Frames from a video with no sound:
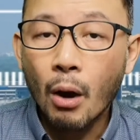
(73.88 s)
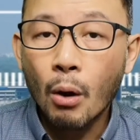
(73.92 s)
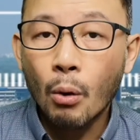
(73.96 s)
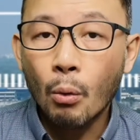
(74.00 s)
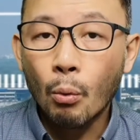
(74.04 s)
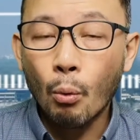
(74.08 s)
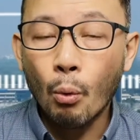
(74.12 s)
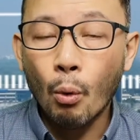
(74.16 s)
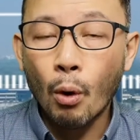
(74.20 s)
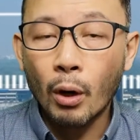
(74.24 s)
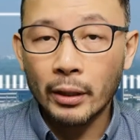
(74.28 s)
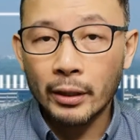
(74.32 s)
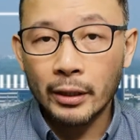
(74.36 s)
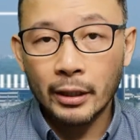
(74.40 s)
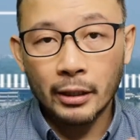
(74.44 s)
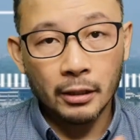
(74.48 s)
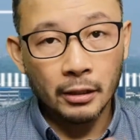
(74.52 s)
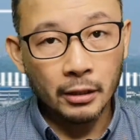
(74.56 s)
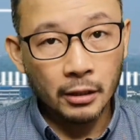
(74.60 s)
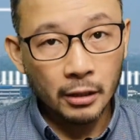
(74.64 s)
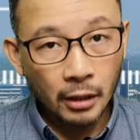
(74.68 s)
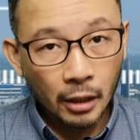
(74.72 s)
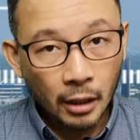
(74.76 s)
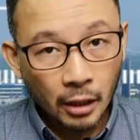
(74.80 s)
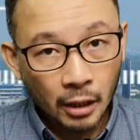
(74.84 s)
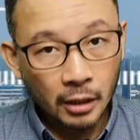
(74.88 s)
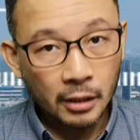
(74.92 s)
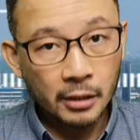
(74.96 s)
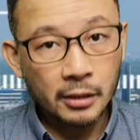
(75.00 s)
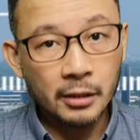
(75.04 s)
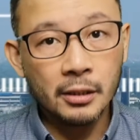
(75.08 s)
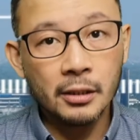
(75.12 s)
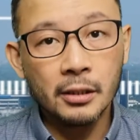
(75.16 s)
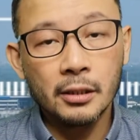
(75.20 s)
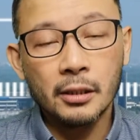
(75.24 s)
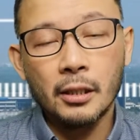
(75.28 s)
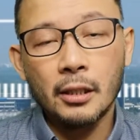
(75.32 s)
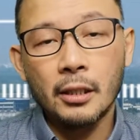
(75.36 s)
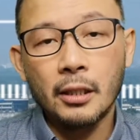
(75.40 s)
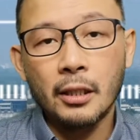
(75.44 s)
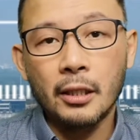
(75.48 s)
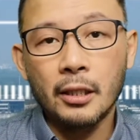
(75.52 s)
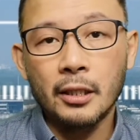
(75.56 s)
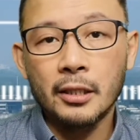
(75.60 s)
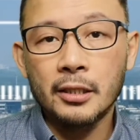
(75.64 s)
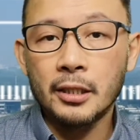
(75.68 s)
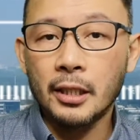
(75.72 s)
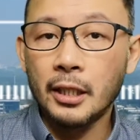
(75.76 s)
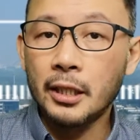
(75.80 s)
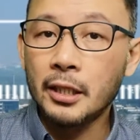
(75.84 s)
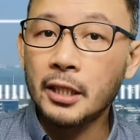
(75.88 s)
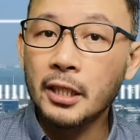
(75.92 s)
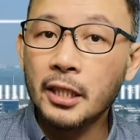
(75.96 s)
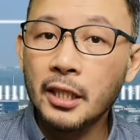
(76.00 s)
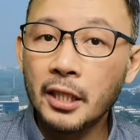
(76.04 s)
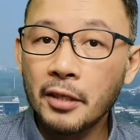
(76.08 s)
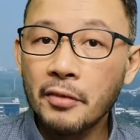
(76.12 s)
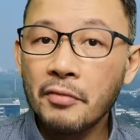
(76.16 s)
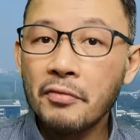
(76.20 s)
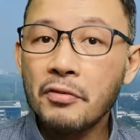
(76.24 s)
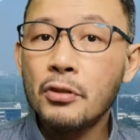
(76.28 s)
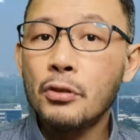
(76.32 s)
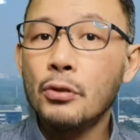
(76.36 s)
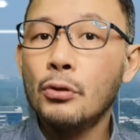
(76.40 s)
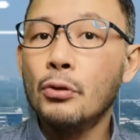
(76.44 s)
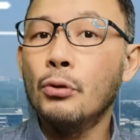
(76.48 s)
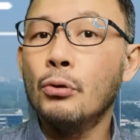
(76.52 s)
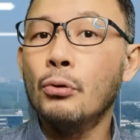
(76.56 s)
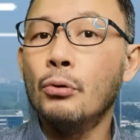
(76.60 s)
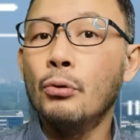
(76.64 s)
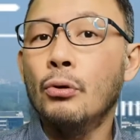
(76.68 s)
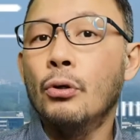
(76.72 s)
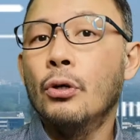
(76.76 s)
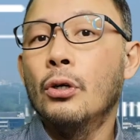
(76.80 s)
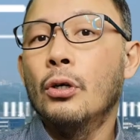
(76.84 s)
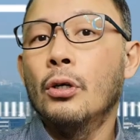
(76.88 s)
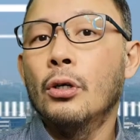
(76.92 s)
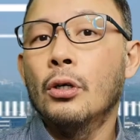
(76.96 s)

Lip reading: What it does is it gives you